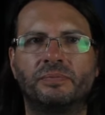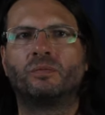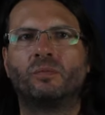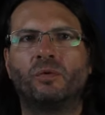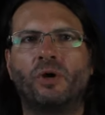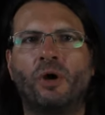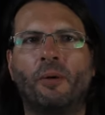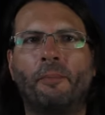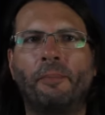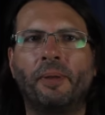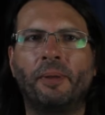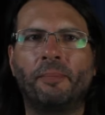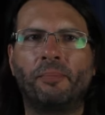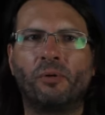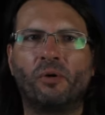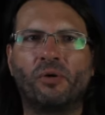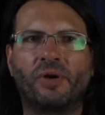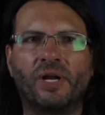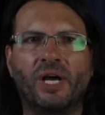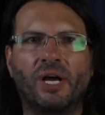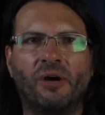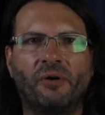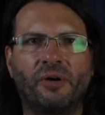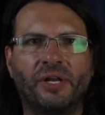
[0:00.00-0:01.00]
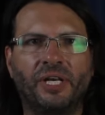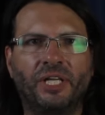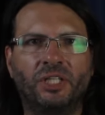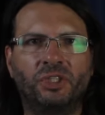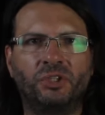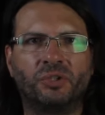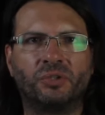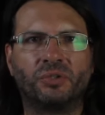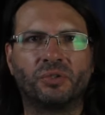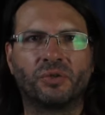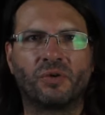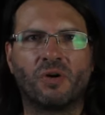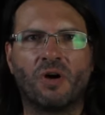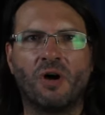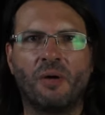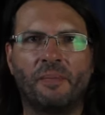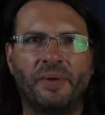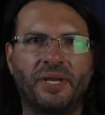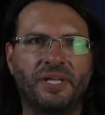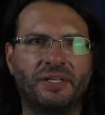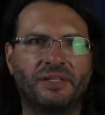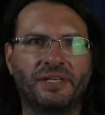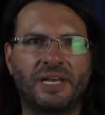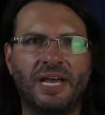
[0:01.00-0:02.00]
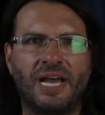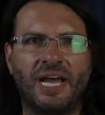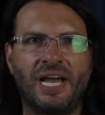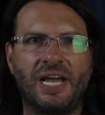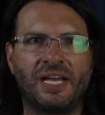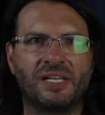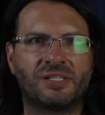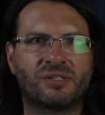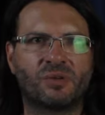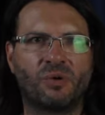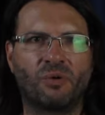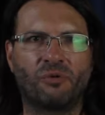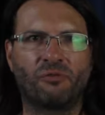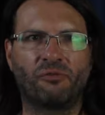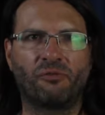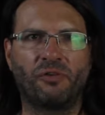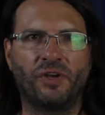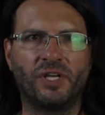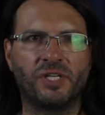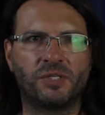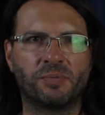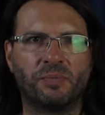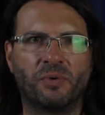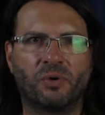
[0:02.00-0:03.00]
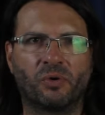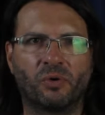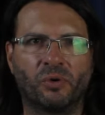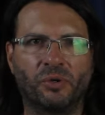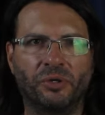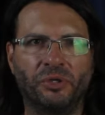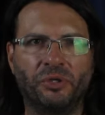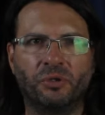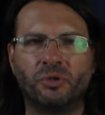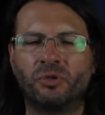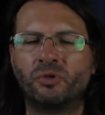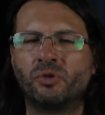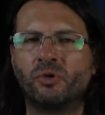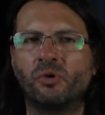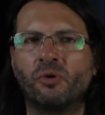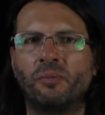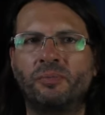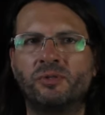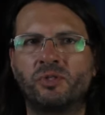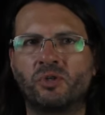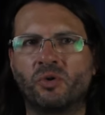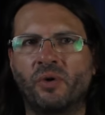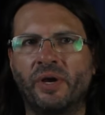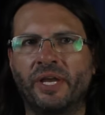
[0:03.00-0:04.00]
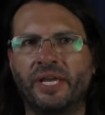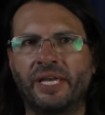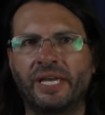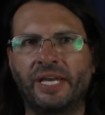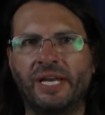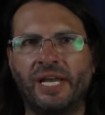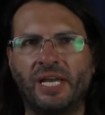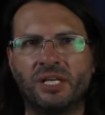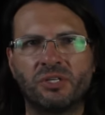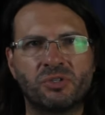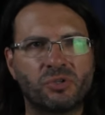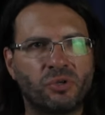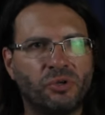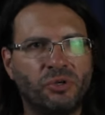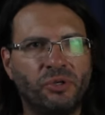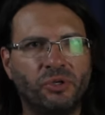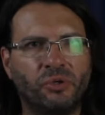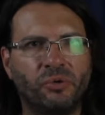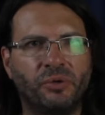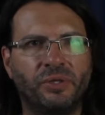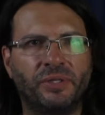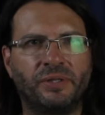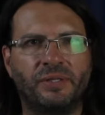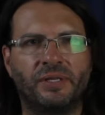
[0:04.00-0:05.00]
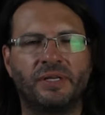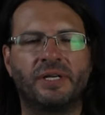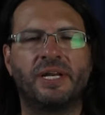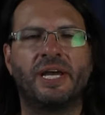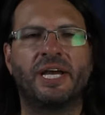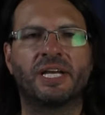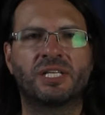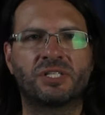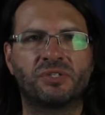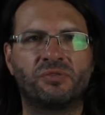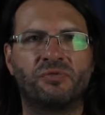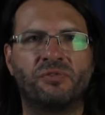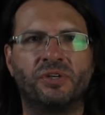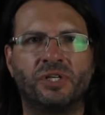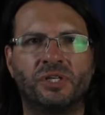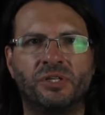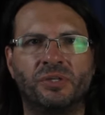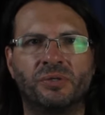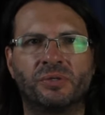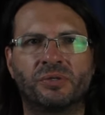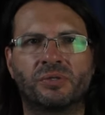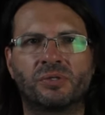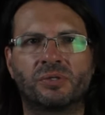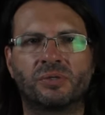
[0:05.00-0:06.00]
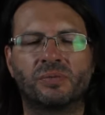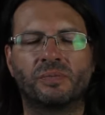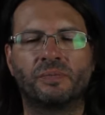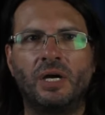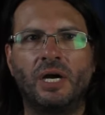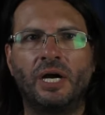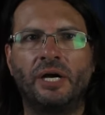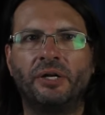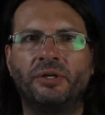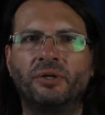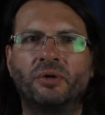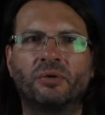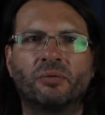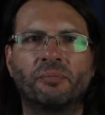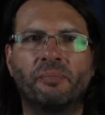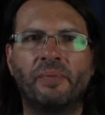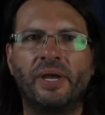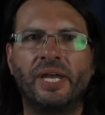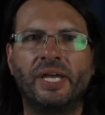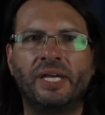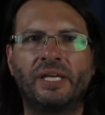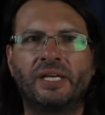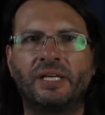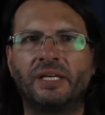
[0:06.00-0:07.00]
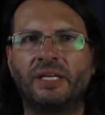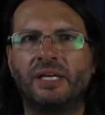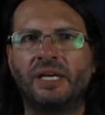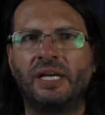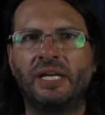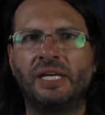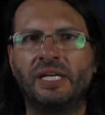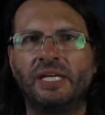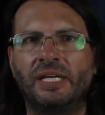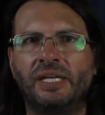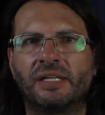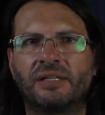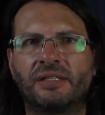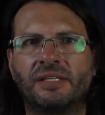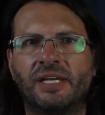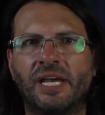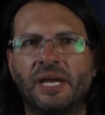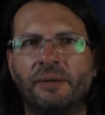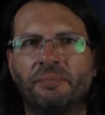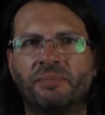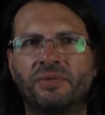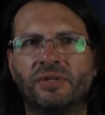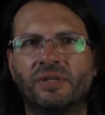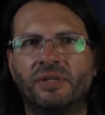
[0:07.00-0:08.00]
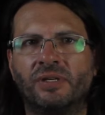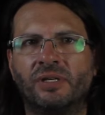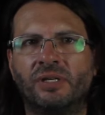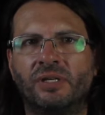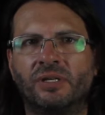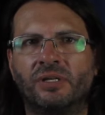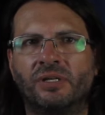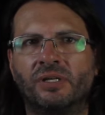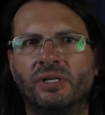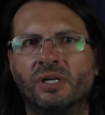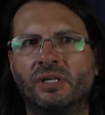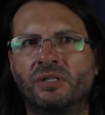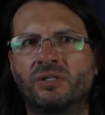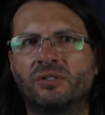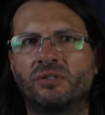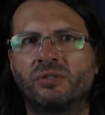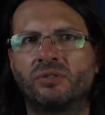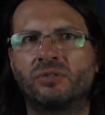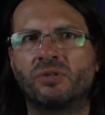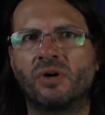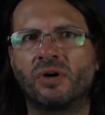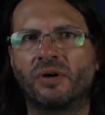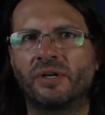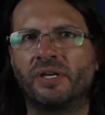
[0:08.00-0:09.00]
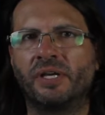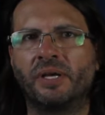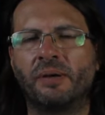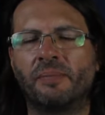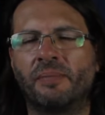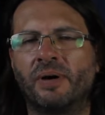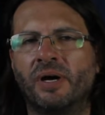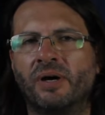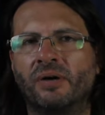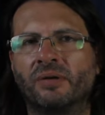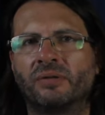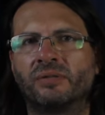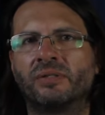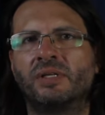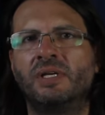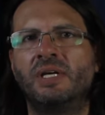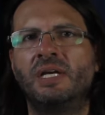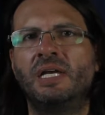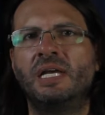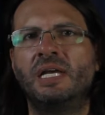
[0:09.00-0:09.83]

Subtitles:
Well, people, now I need you to comment, ask on Facebook or YouTube, so I can answer you in the next videos. I don't make any attempt here at talking about